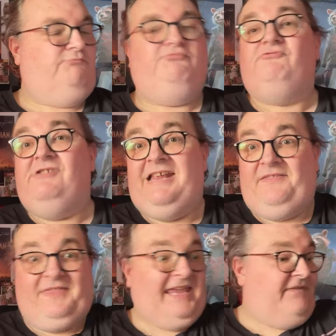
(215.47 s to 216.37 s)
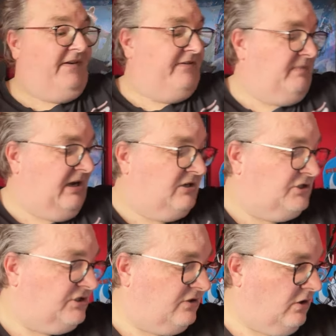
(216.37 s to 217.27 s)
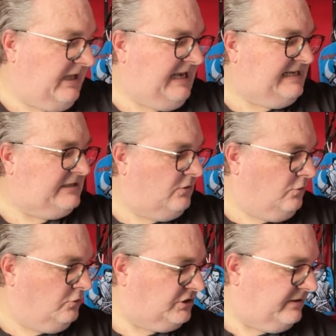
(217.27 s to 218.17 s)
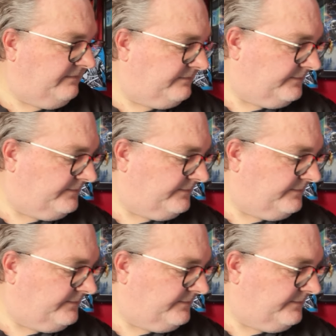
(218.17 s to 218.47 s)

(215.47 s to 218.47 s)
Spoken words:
Brilliant. Thank you very much. That is awesome.